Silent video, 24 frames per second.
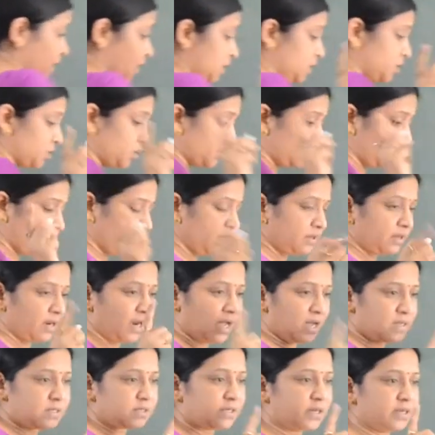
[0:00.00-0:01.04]
So, in the
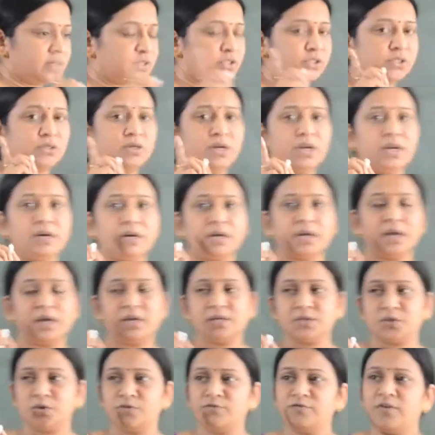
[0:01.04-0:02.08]
last lecture, in
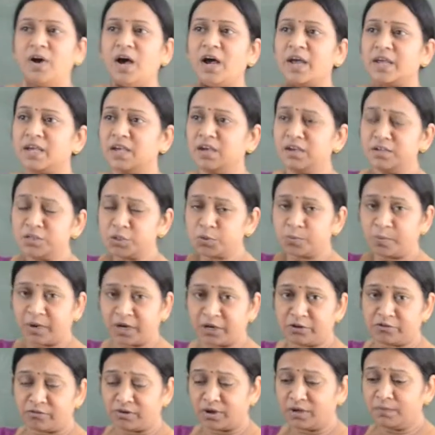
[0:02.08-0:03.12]
case of IR
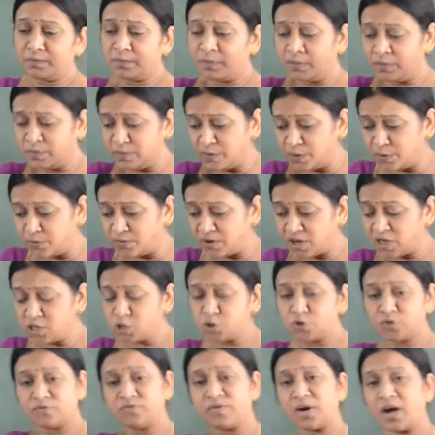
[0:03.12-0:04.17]
spectra, the
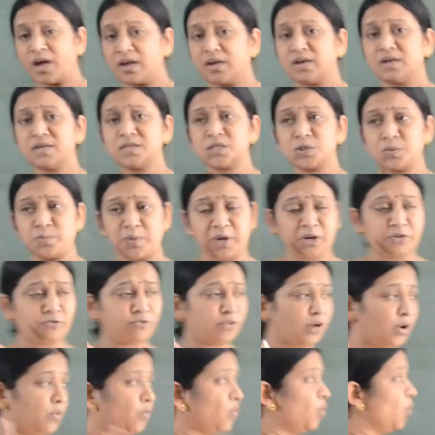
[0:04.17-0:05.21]
range of IR
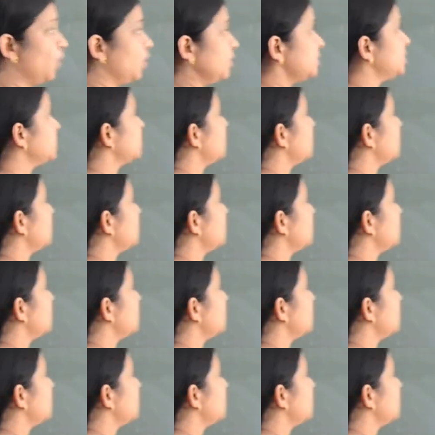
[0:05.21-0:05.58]
spectra was